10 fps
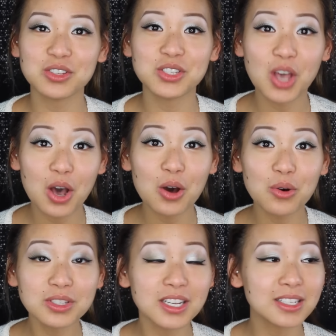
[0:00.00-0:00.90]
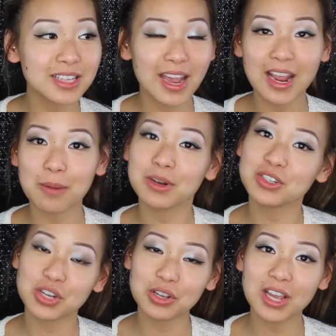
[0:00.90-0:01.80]
So today I'm going
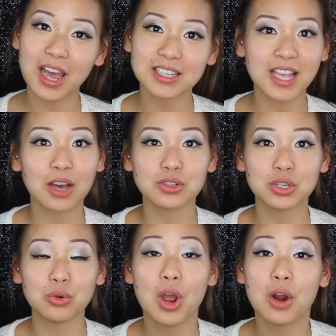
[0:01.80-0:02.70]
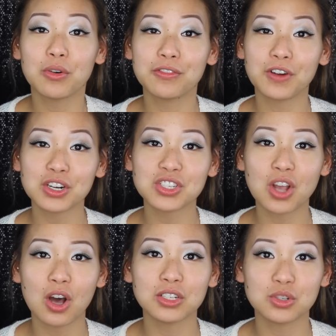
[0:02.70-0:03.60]
to show you guys how to reverse
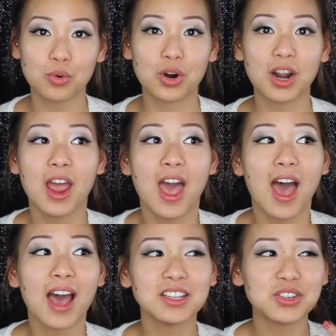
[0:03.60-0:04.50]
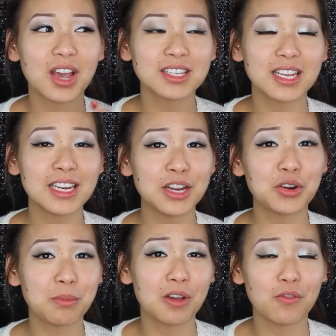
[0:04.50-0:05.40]
contour. As you guys can hear
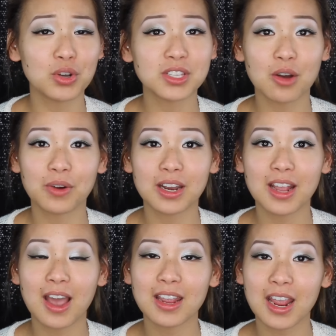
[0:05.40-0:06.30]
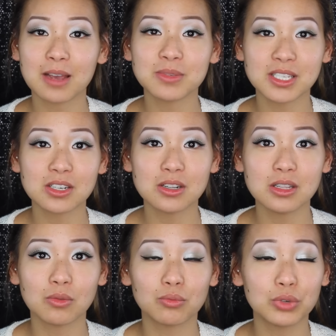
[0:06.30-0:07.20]
in my voice already, I am
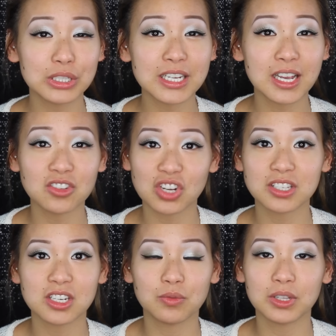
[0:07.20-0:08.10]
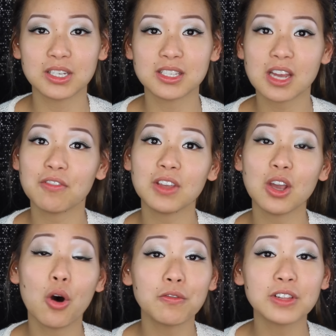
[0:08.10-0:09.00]
still really congested, really stuffy.
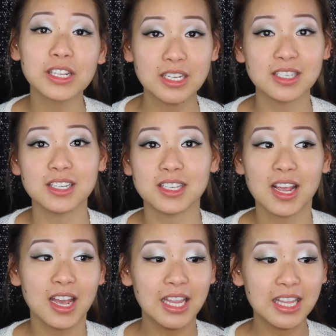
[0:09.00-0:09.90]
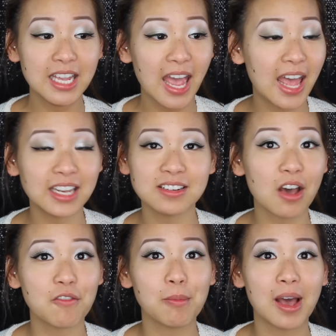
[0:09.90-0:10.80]
Hopefully this is the end
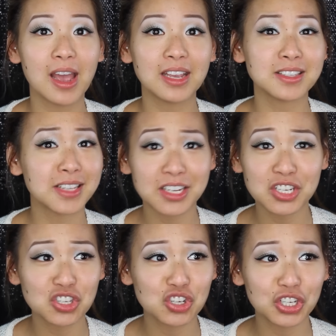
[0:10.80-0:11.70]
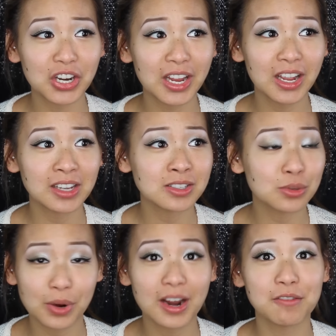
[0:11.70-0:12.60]
of my sickness journey. I
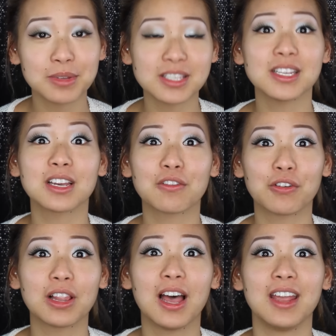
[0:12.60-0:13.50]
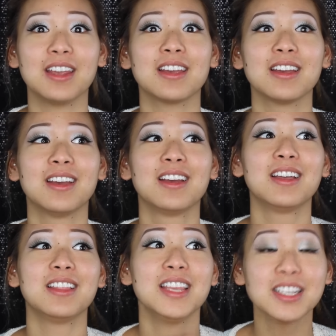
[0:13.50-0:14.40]
swear I've been sick for like
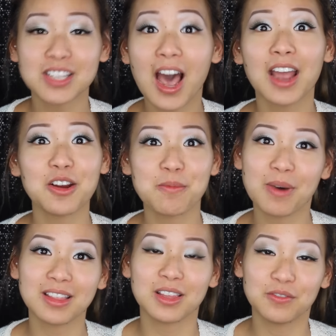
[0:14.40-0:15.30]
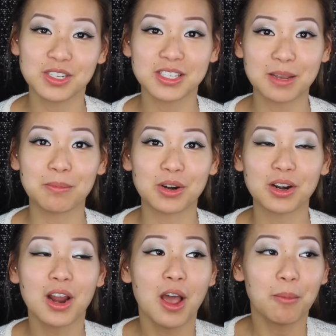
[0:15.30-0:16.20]
the entire month of
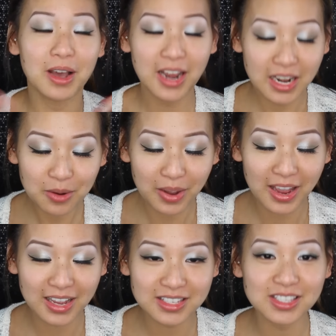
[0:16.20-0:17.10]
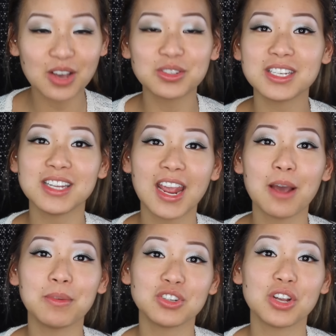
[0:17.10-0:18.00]
December. But anyway, so today
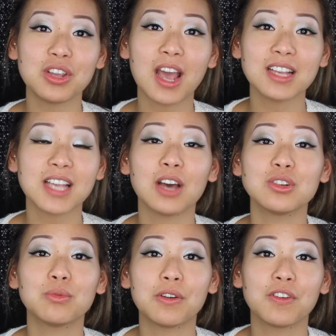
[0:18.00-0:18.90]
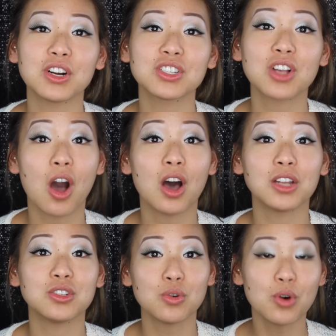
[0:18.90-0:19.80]
I'm gonna show you guys how to reverse
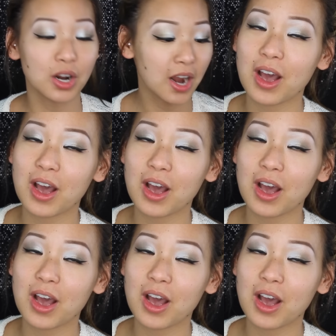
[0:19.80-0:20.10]
contour.